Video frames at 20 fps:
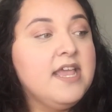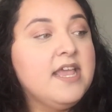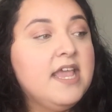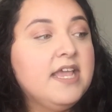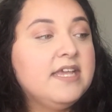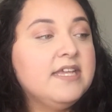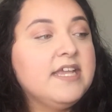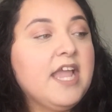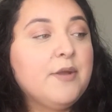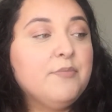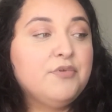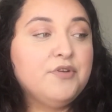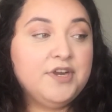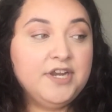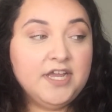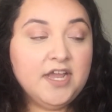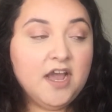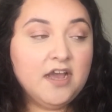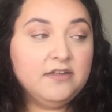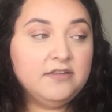It can get
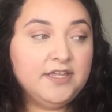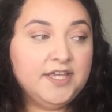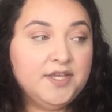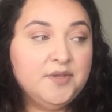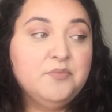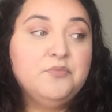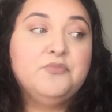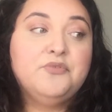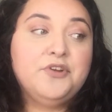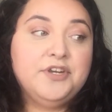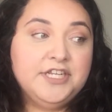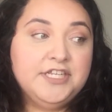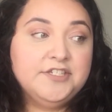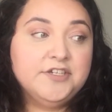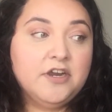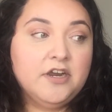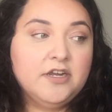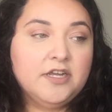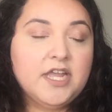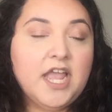pretty ugly, pretty
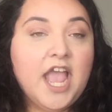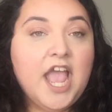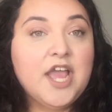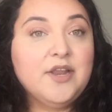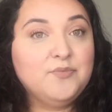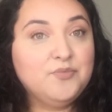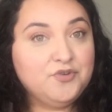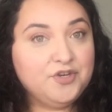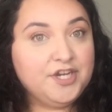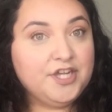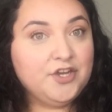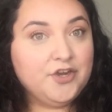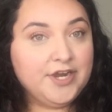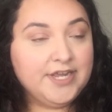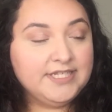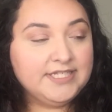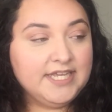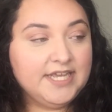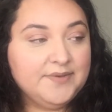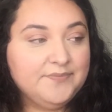dark, and pretty
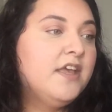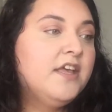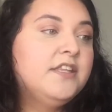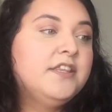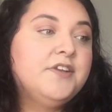crazy.